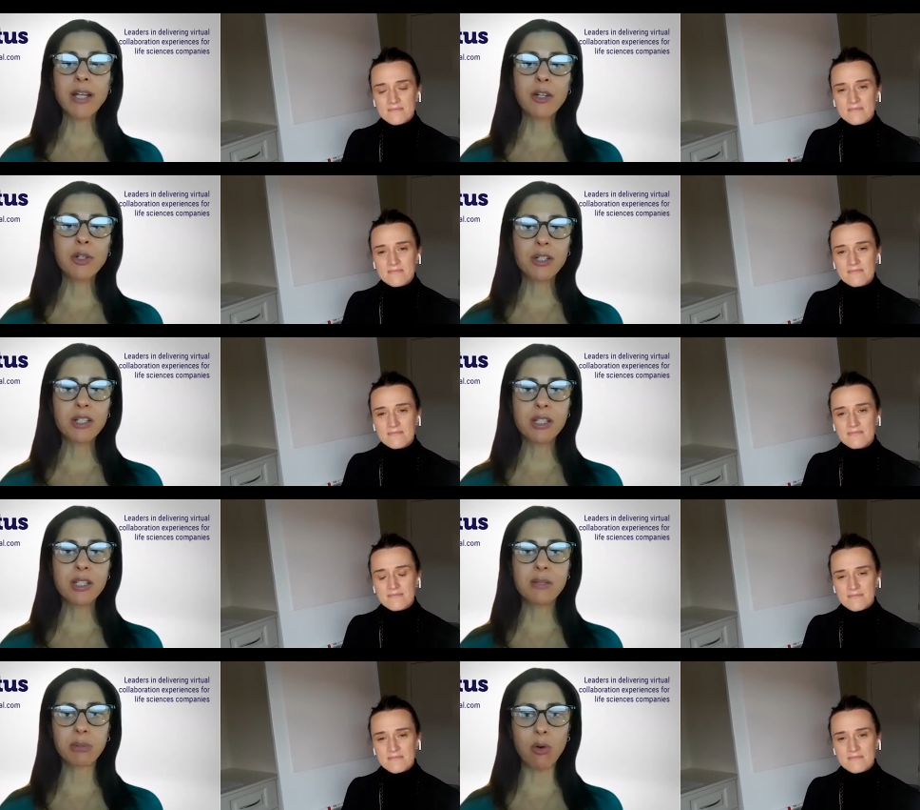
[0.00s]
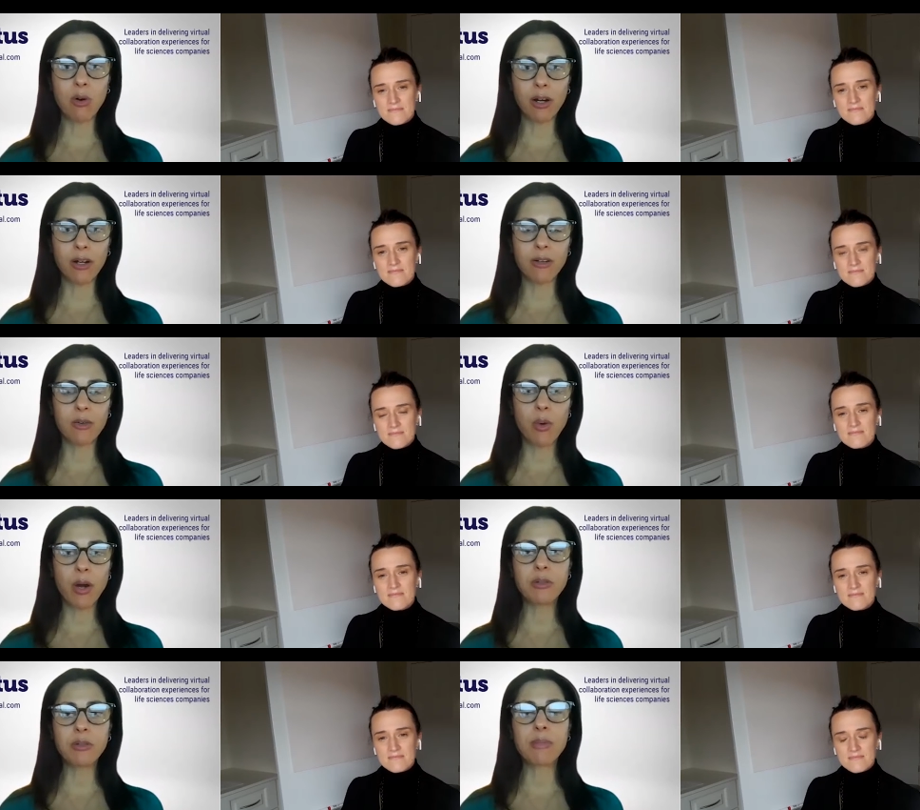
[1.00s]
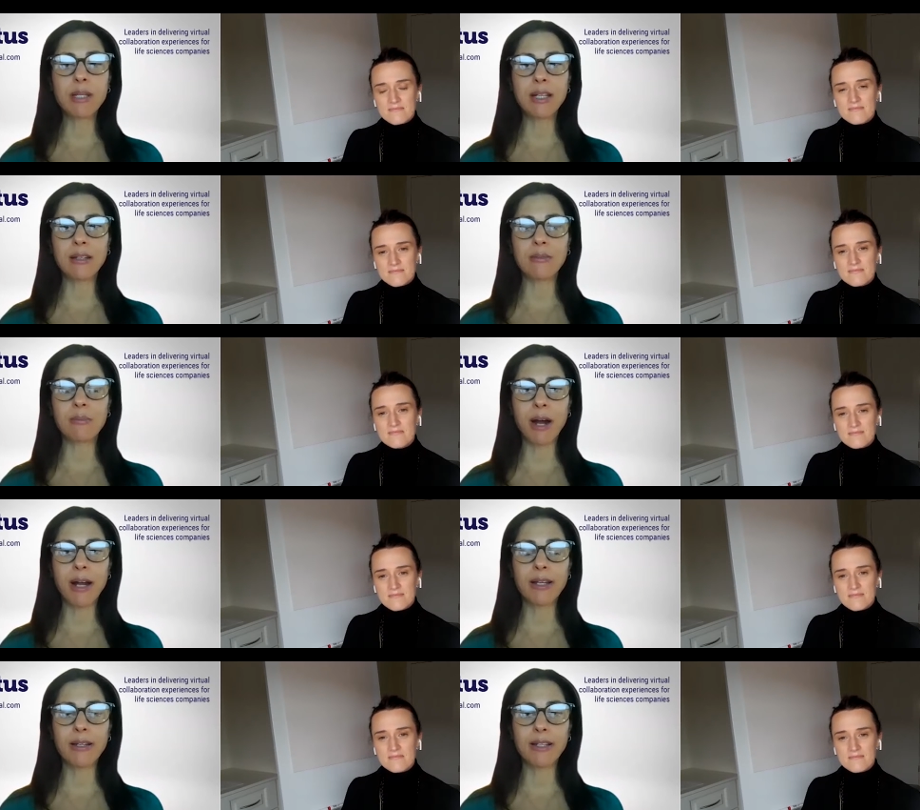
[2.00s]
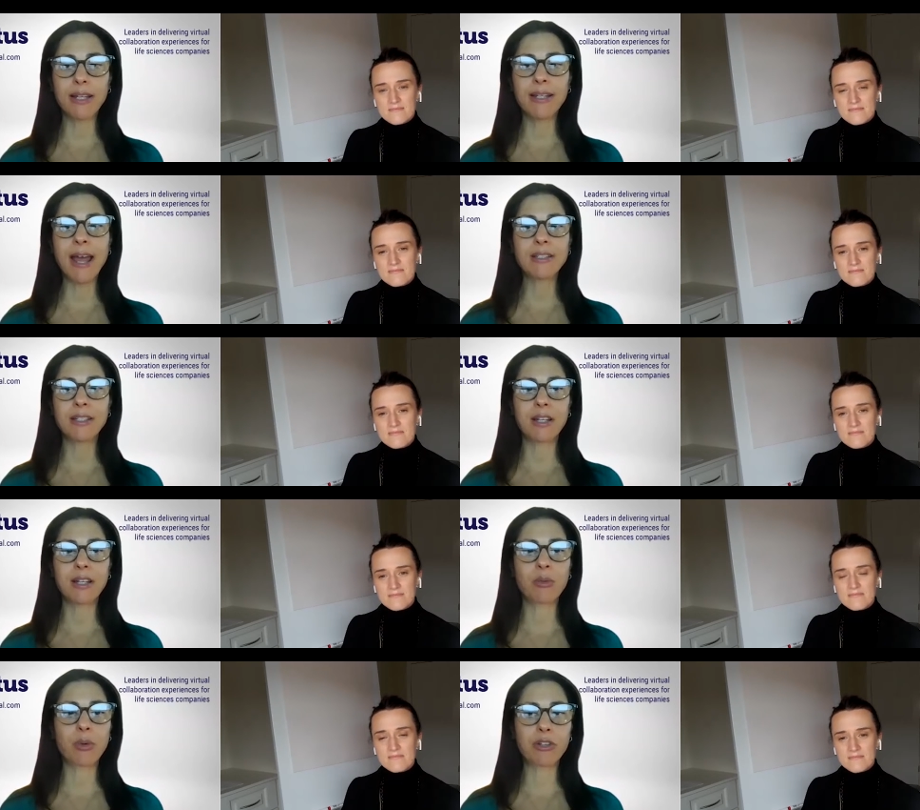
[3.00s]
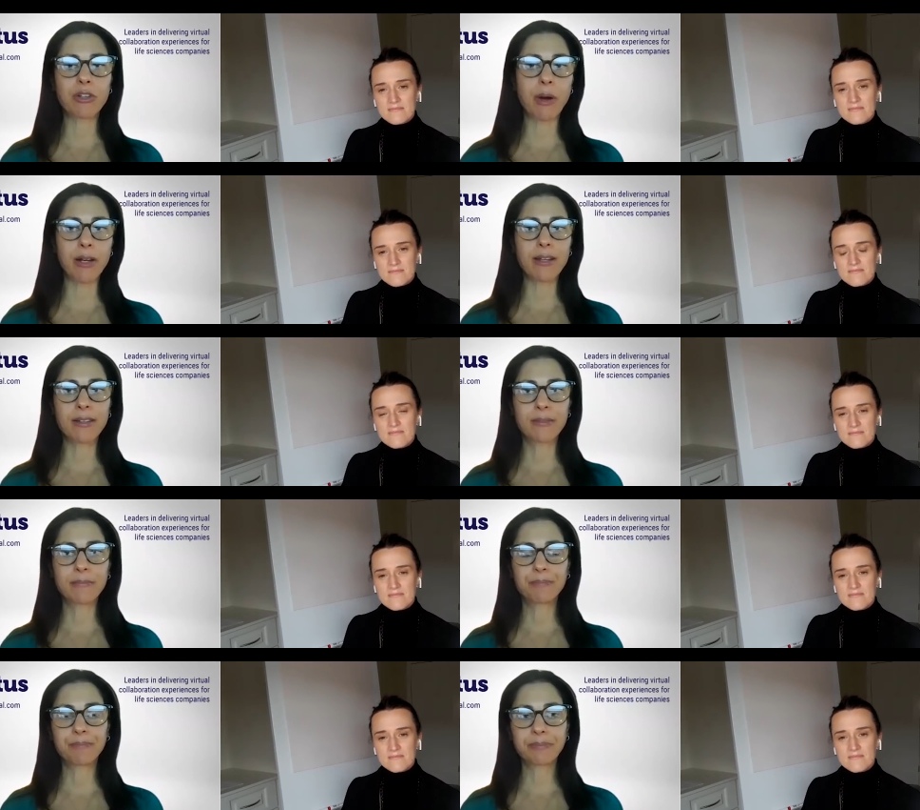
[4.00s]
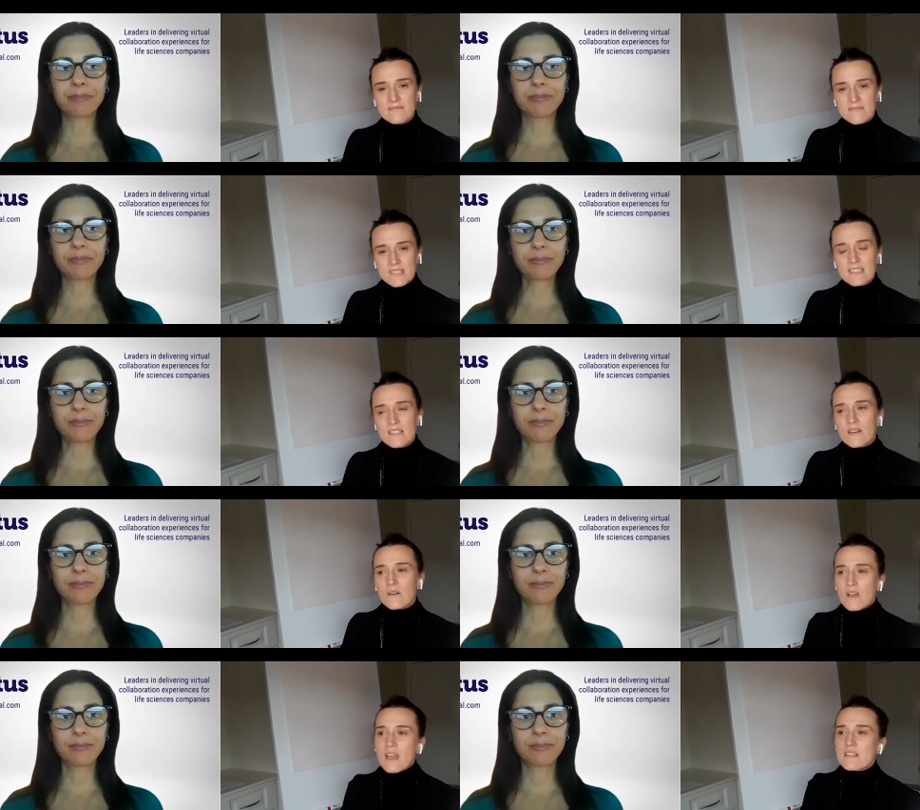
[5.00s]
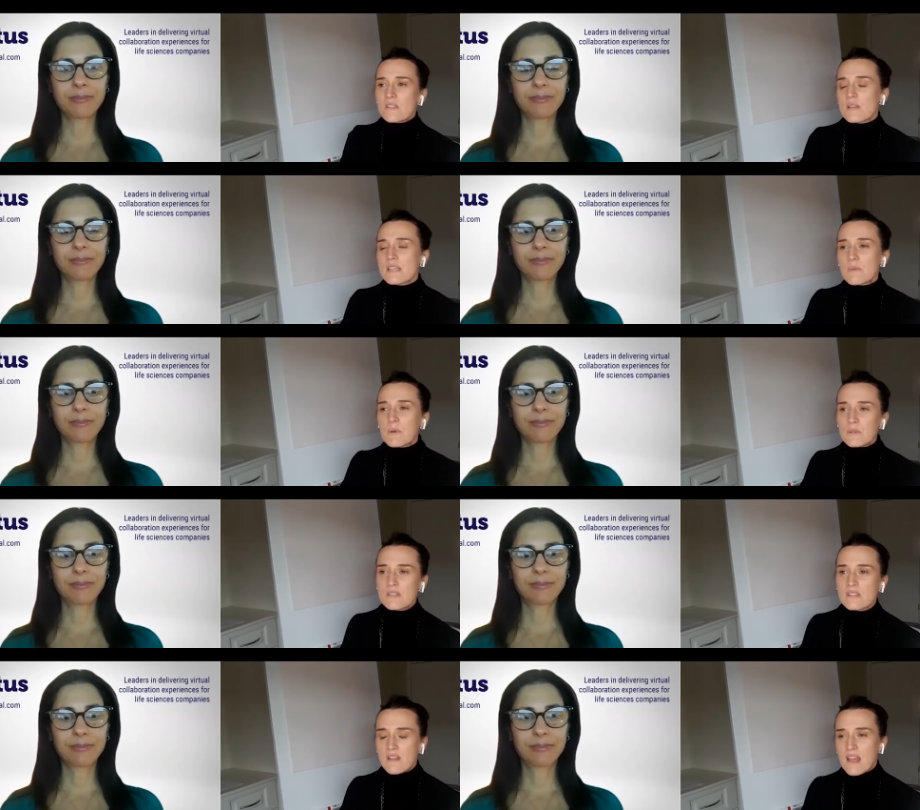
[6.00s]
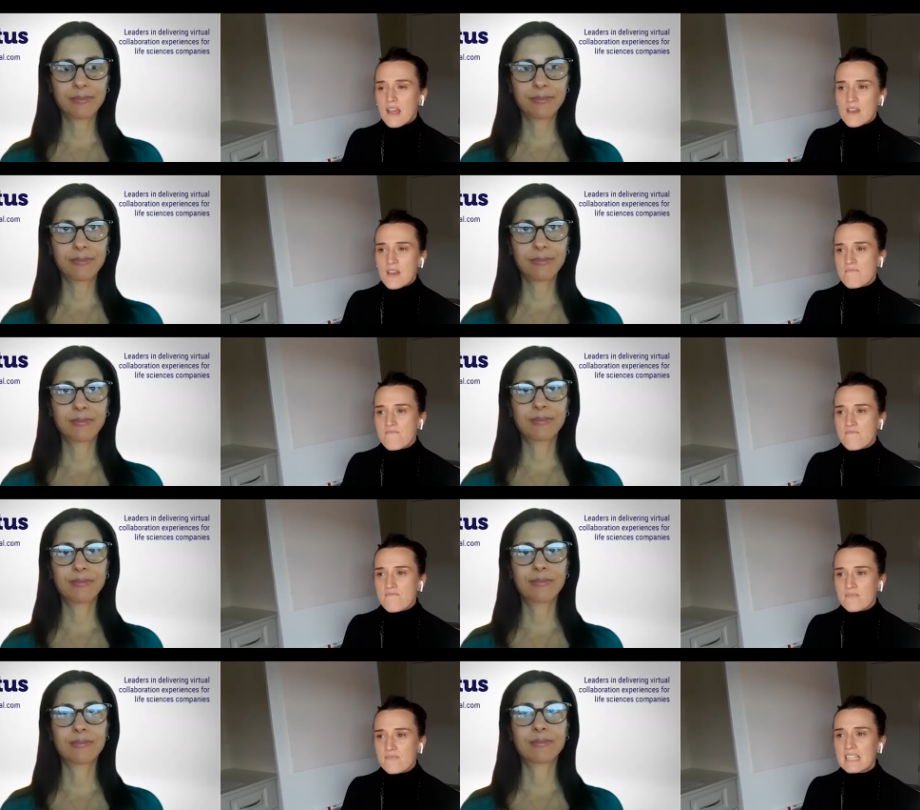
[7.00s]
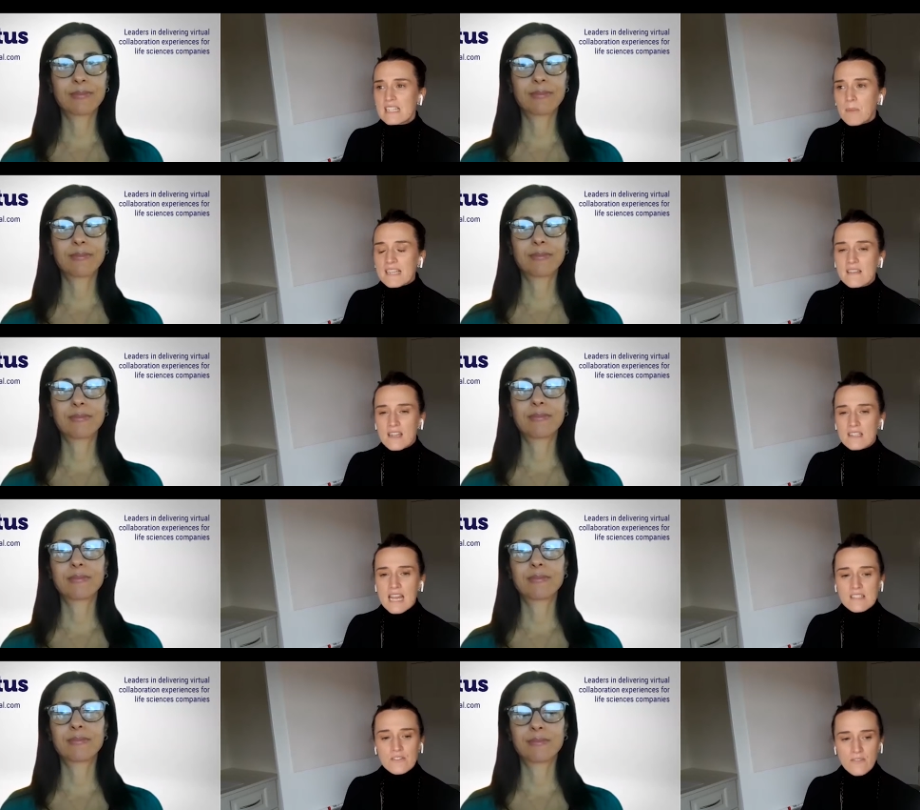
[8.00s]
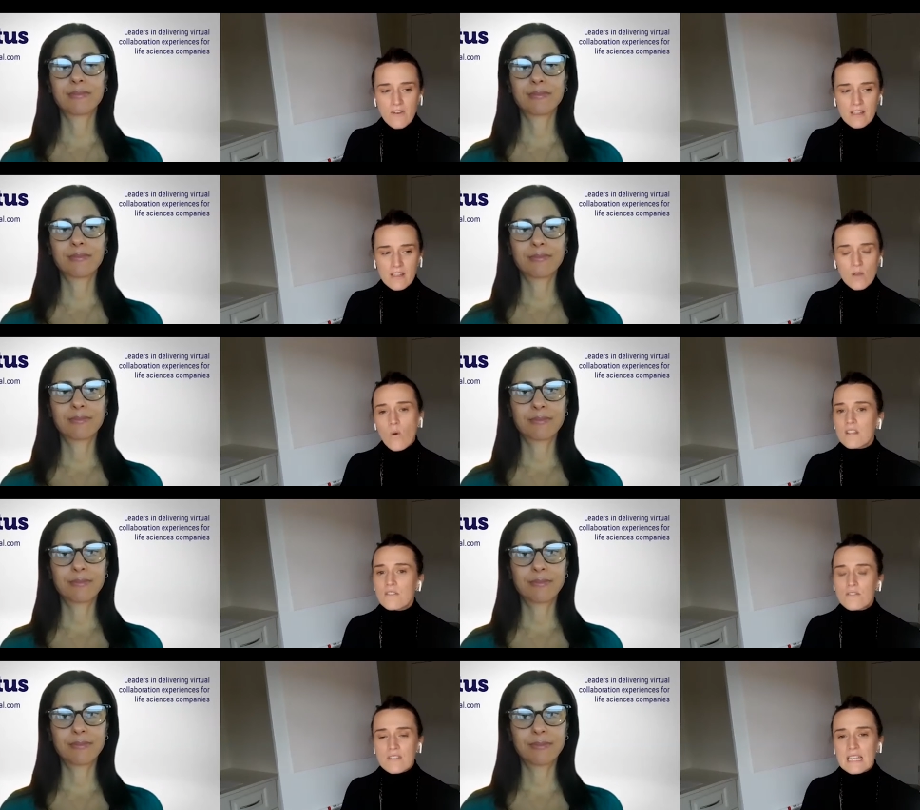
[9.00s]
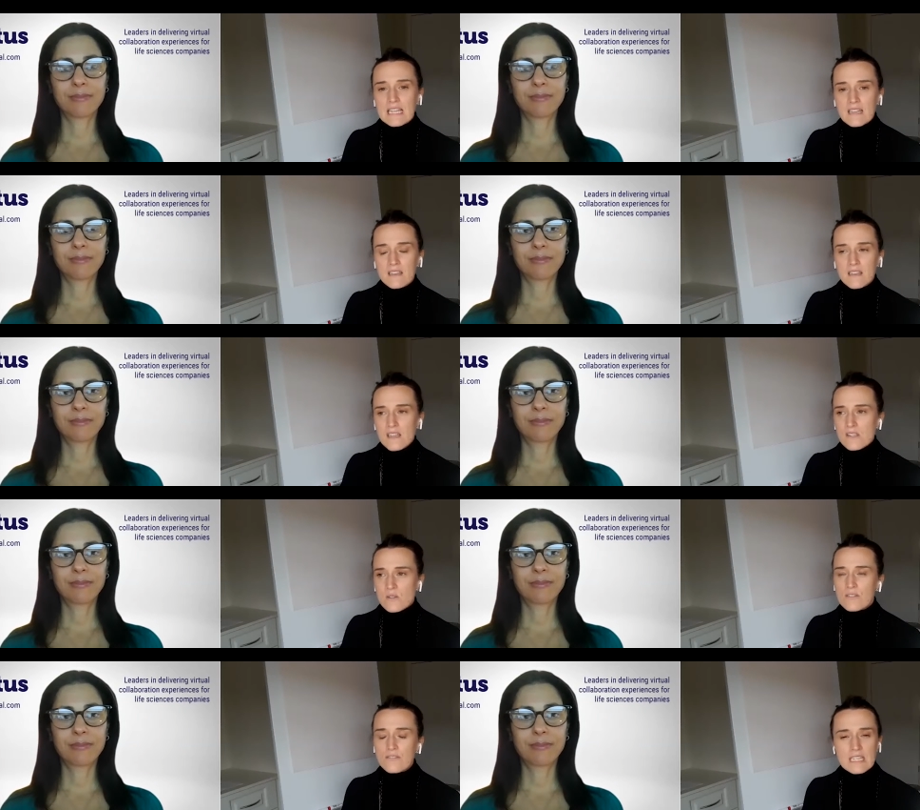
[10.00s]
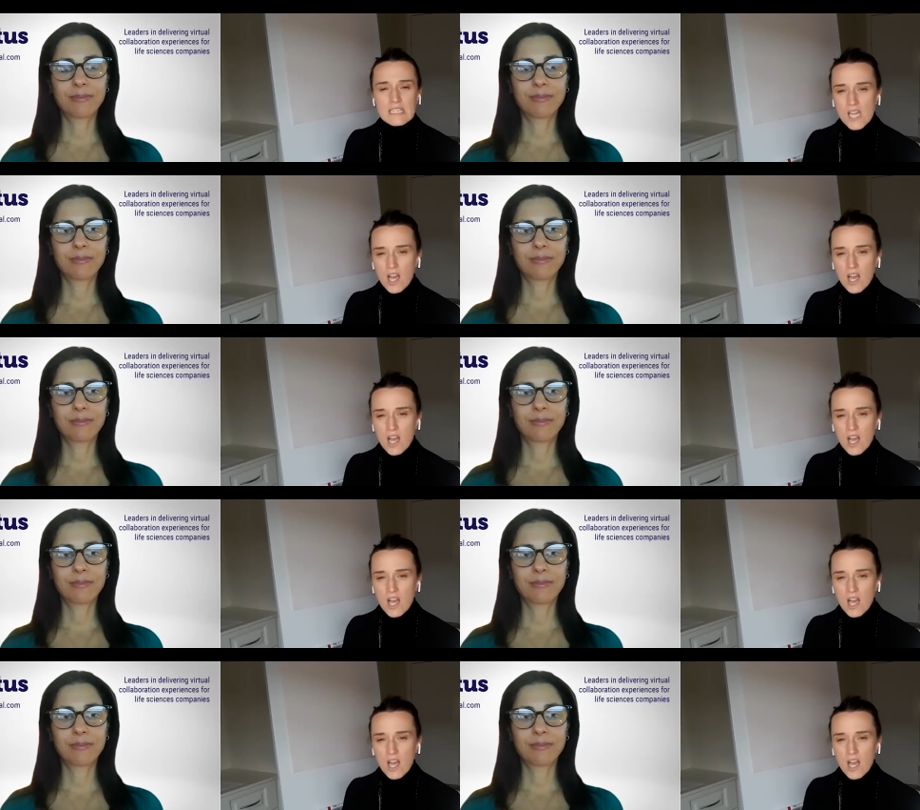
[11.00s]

Speaker 1: how to explore what you mean by connecting with your body.
Speaker 2: Okay, so I suppose um, it's about identifying what are you feeling. So are you feeling